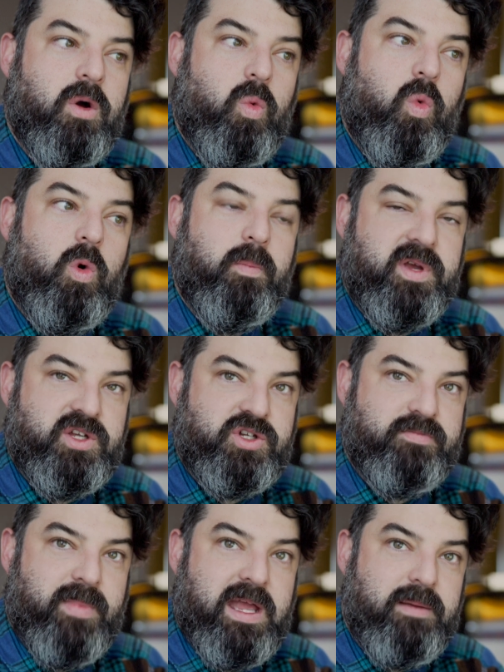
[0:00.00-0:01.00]

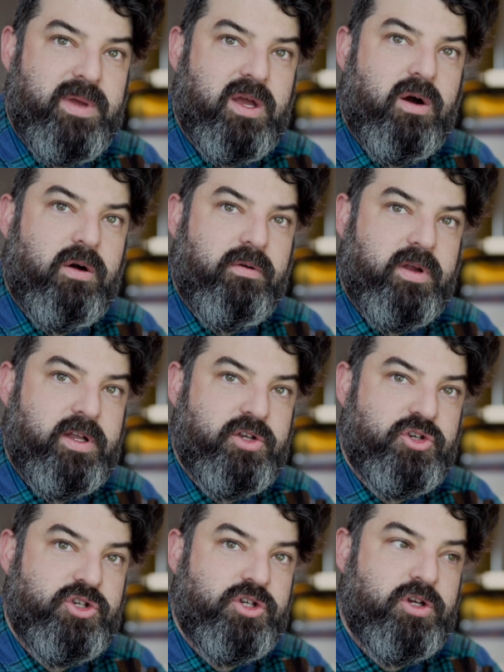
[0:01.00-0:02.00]
warmish, maybe
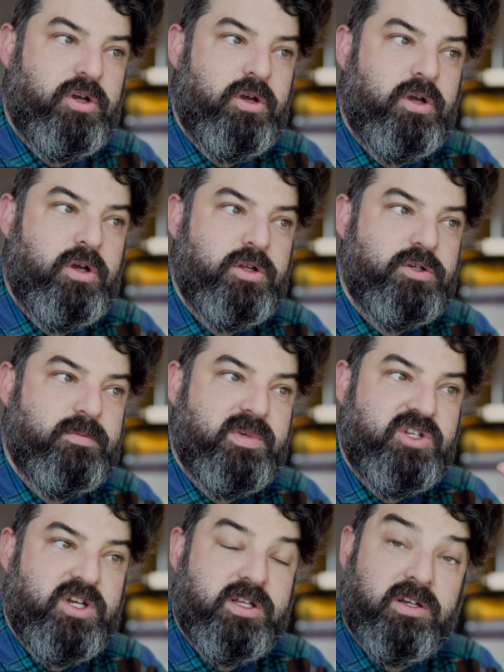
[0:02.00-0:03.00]
orange to
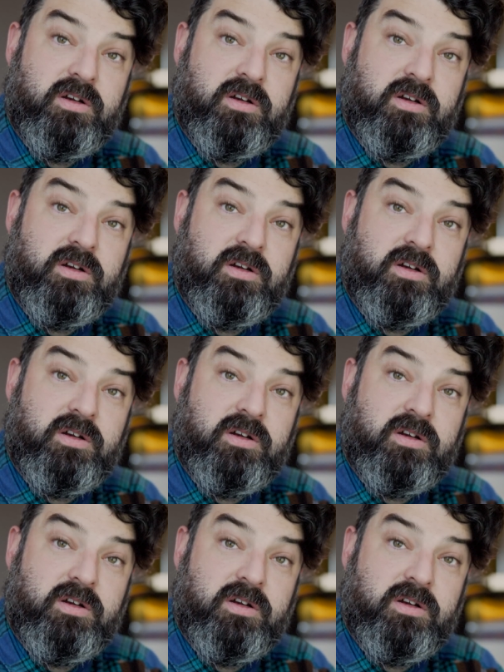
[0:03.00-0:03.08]
magenta